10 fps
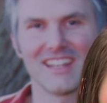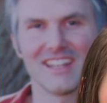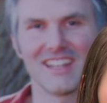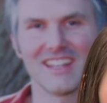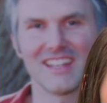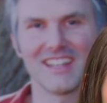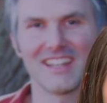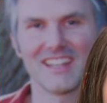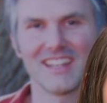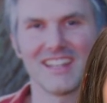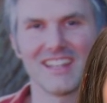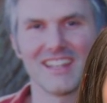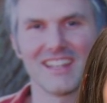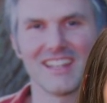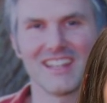
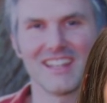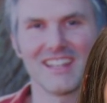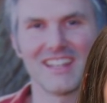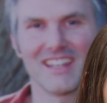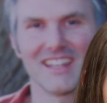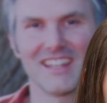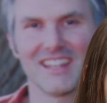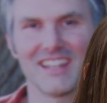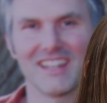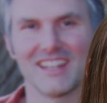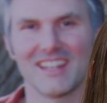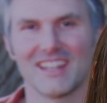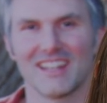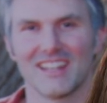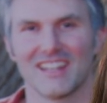
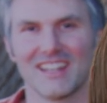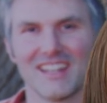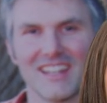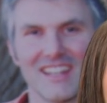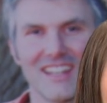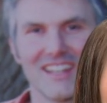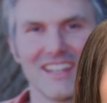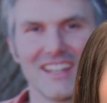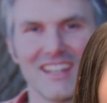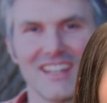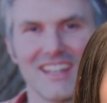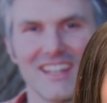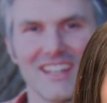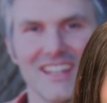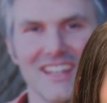
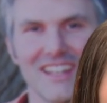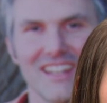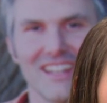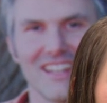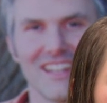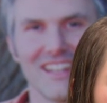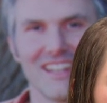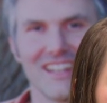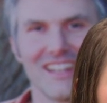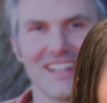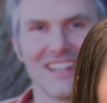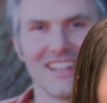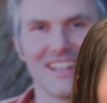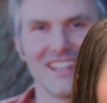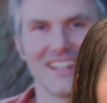
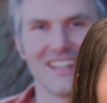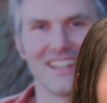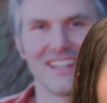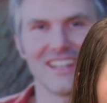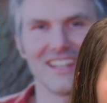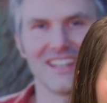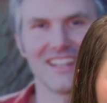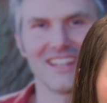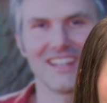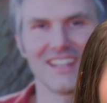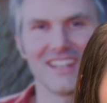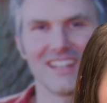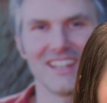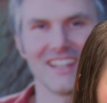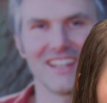
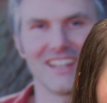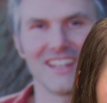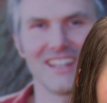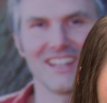The person shown says nothing.